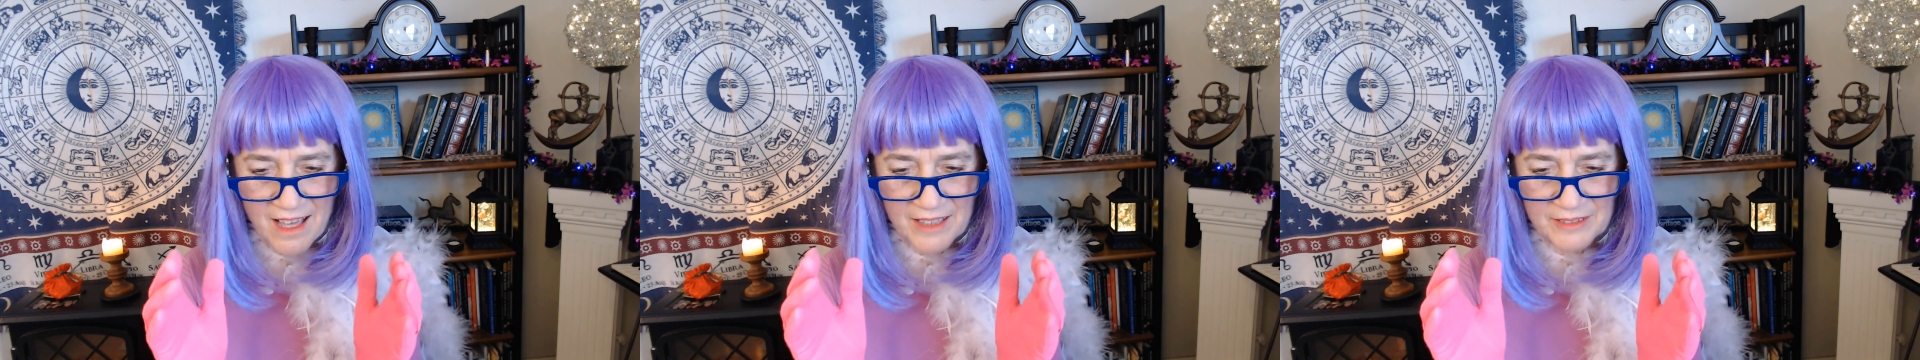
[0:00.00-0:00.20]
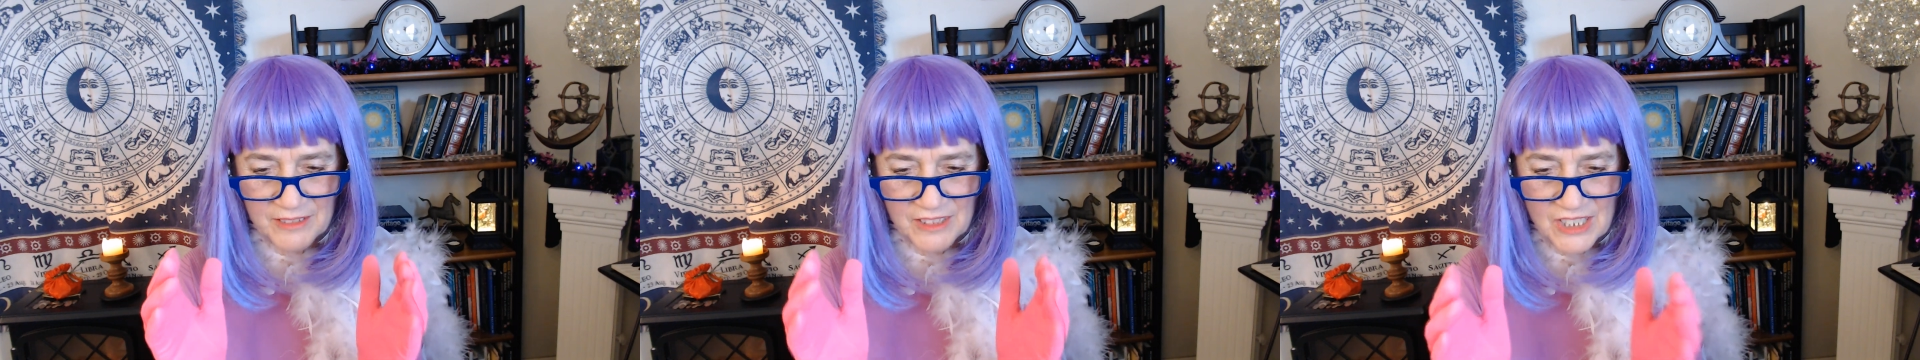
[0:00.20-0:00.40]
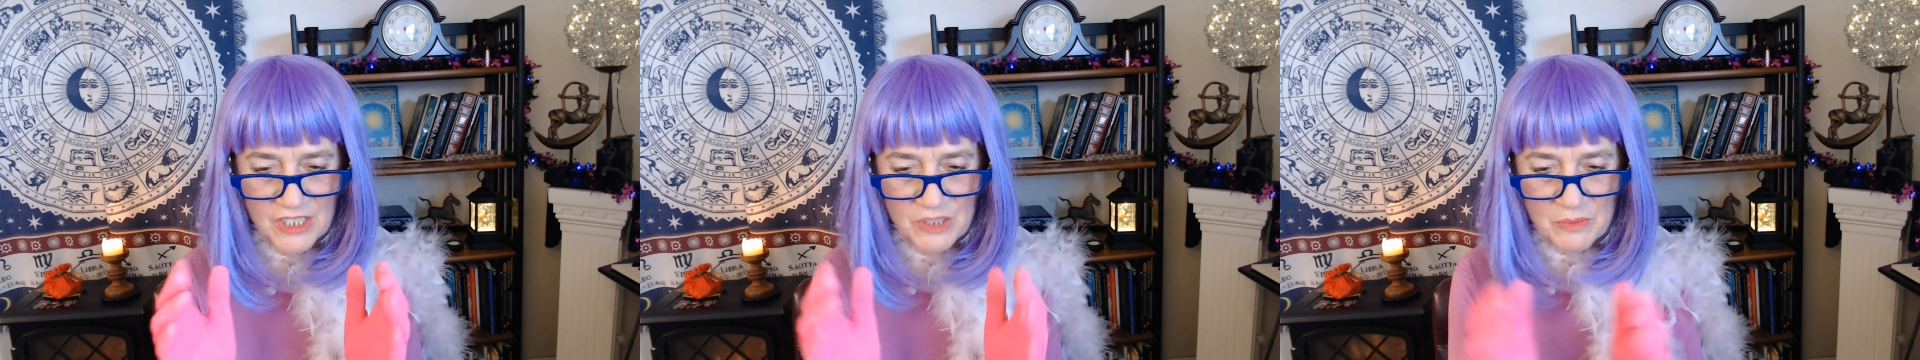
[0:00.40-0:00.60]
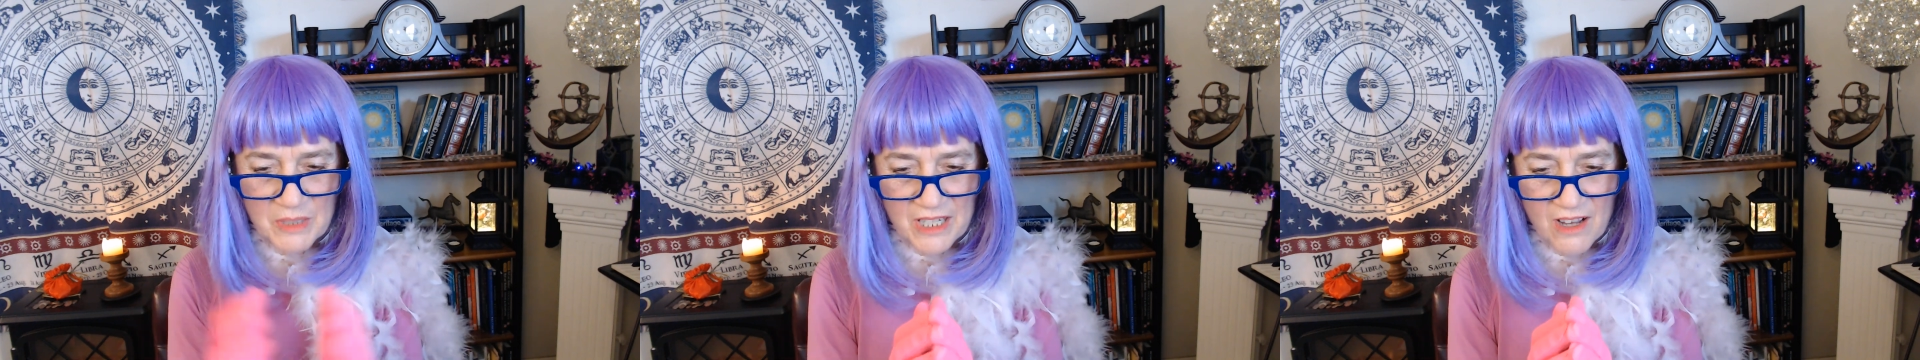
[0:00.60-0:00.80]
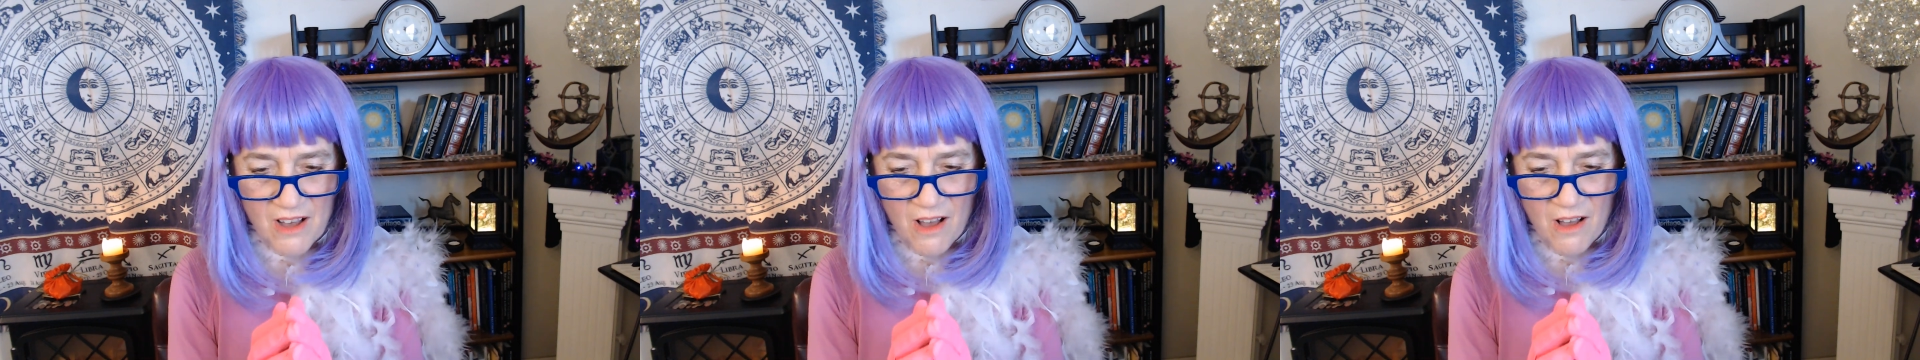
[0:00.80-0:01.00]
judgment
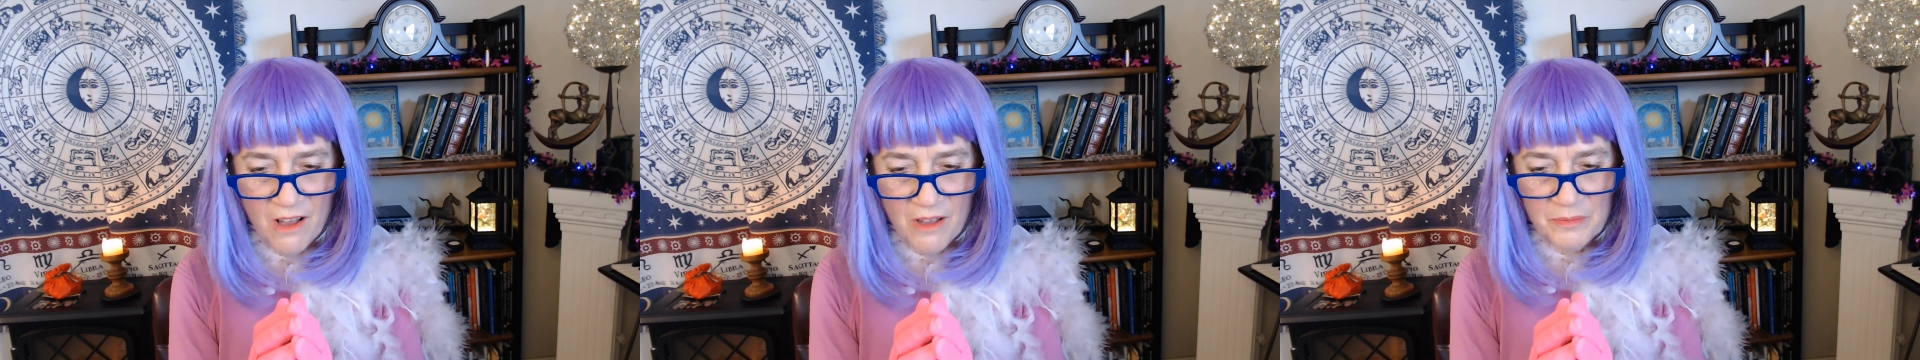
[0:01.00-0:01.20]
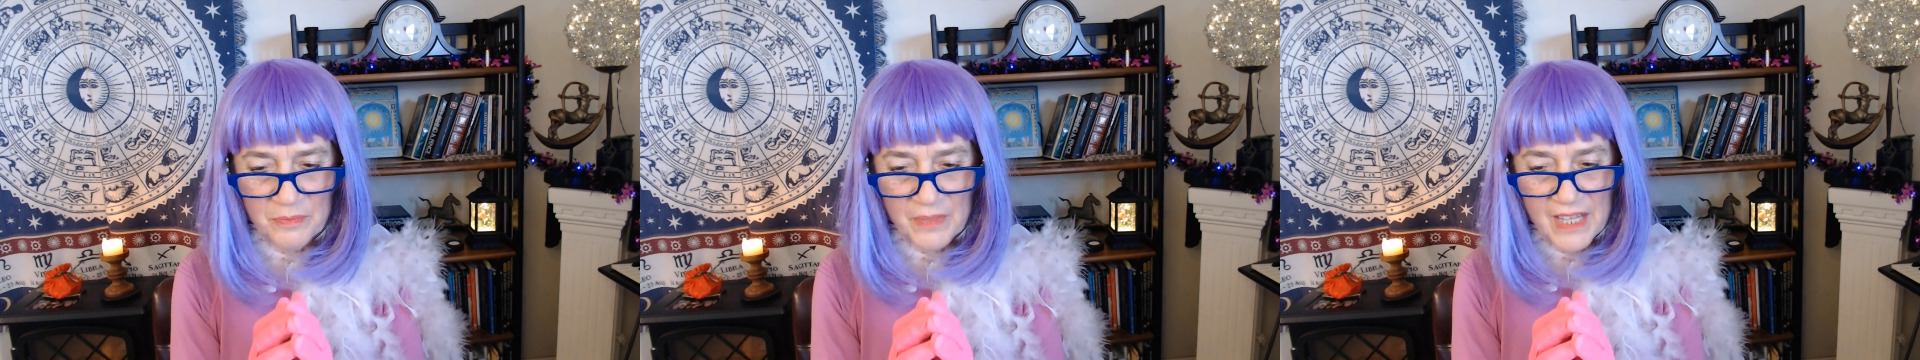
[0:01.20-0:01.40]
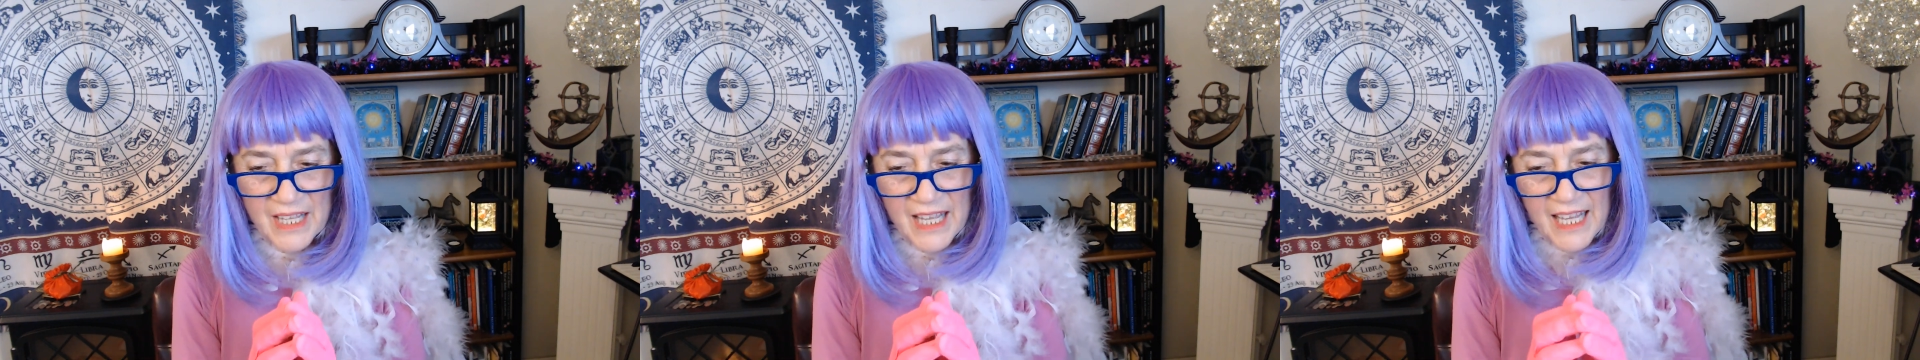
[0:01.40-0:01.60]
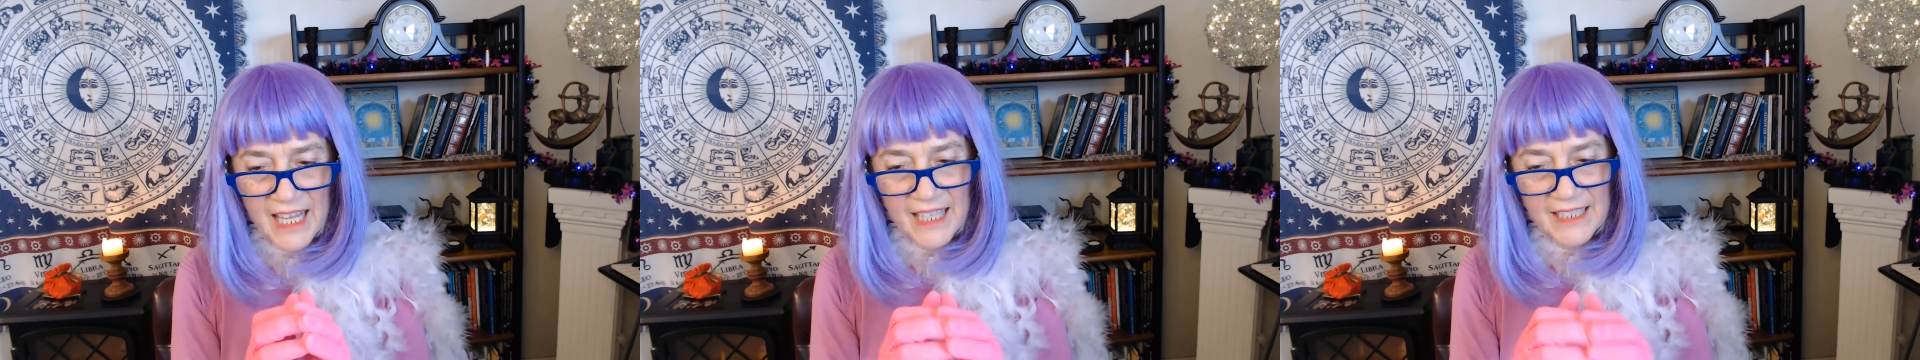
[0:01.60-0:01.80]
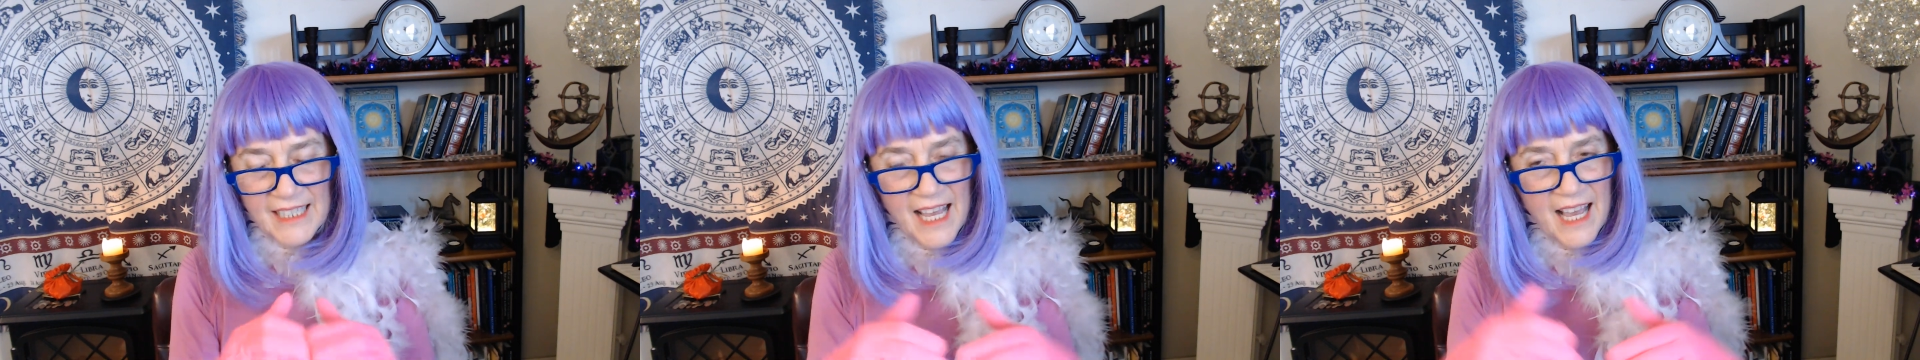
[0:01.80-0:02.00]
call.
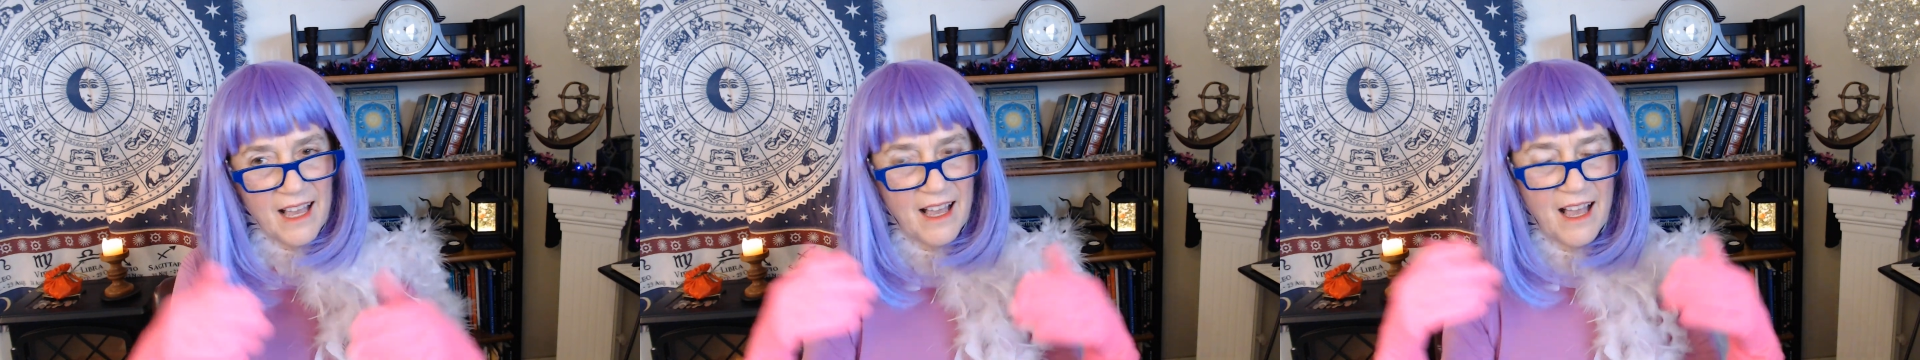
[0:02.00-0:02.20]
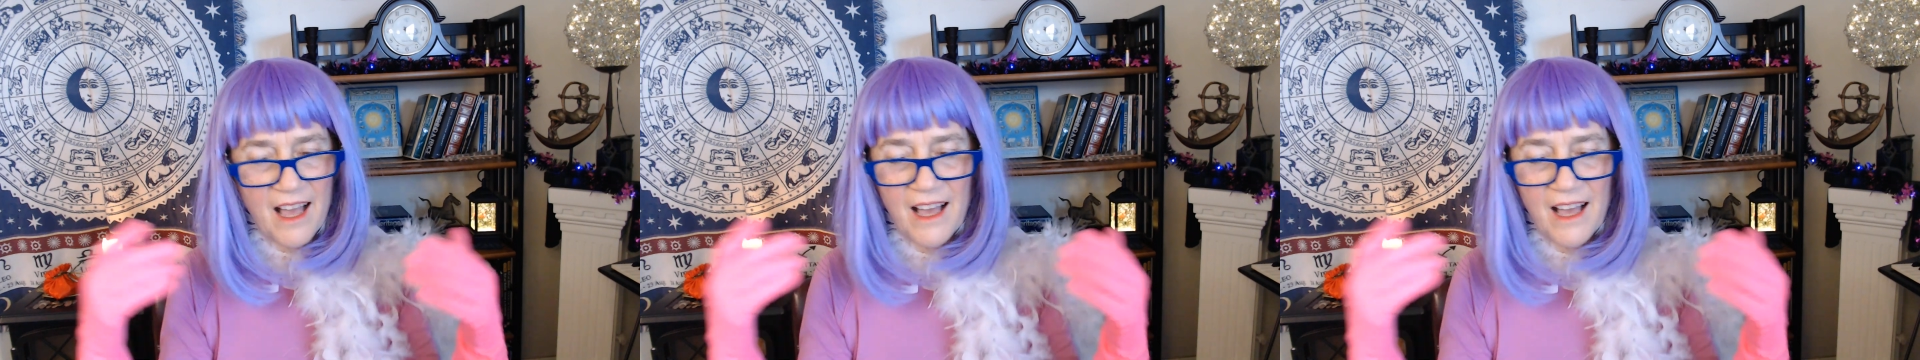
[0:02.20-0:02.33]
Now,